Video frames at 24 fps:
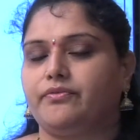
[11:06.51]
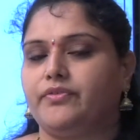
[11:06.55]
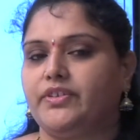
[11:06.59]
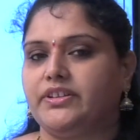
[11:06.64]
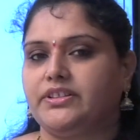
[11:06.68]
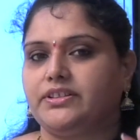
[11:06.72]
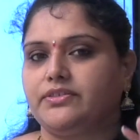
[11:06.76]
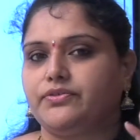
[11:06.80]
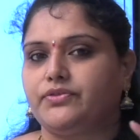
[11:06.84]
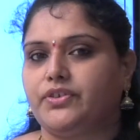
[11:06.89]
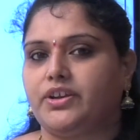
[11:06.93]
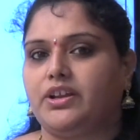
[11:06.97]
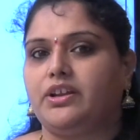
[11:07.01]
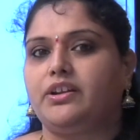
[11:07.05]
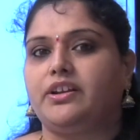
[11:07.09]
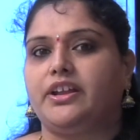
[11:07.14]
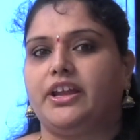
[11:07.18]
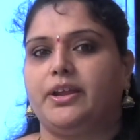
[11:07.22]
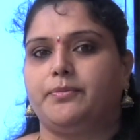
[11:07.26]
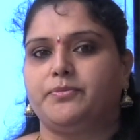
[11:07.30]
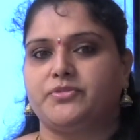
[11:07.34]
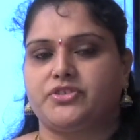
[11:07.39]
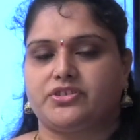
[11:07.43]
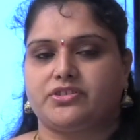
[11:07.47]
with 3
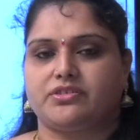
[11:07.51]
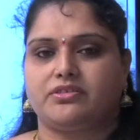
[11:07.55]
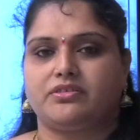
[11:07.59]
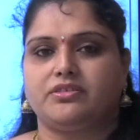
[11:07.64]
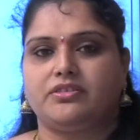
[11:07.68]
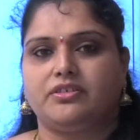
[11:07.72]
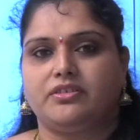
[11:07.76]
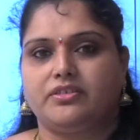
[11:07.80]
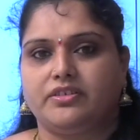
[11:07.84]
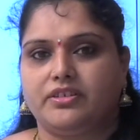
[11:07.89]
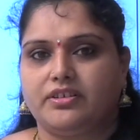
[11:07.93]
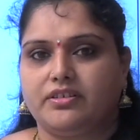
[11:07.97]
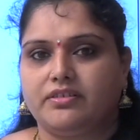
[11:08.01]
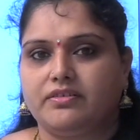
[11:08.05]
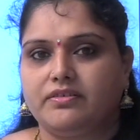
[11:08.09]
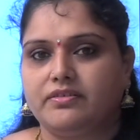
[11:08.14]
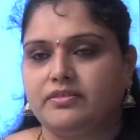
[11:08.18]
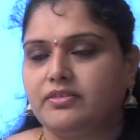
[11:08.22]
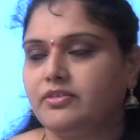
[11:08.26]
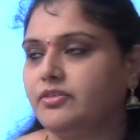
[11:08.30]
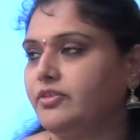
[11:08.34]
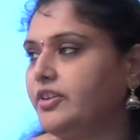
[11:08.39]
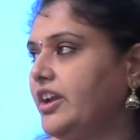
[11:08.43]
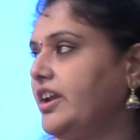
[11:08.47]
names,
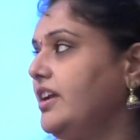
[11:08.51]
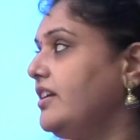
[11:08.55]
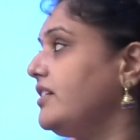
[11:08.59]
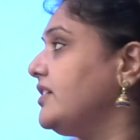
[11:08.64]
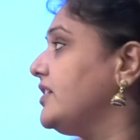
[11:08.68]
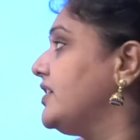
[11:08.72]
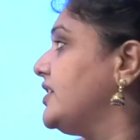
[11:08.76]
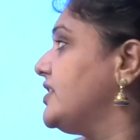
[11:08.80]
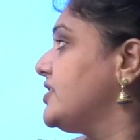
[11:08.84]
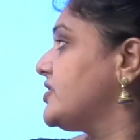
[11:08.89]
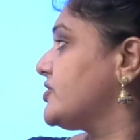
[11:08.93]
okay.